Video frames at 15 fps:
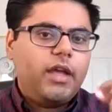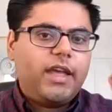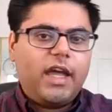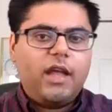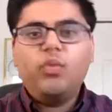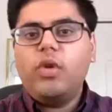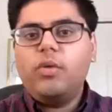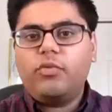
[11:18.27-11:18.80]

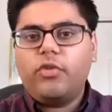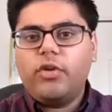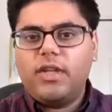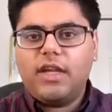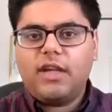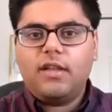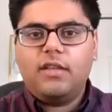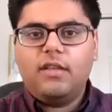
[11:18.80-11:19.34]
can we
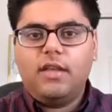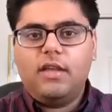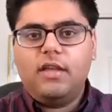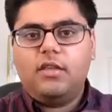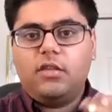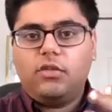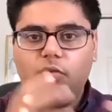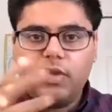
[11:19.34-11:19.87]
predict
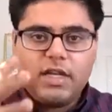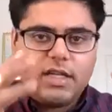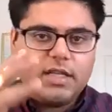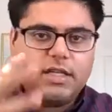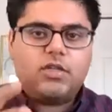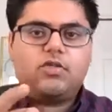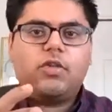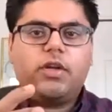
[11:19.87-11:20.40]
the
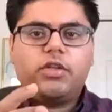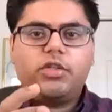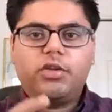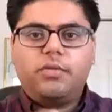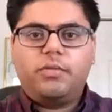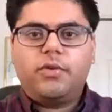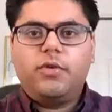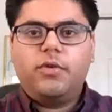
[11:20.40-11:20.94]
3D structure
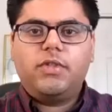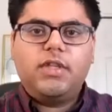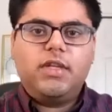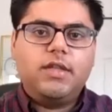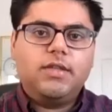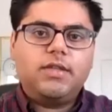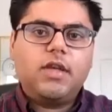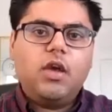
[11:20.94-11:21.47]
of
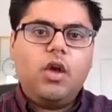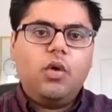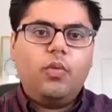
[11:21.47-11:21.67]
proteins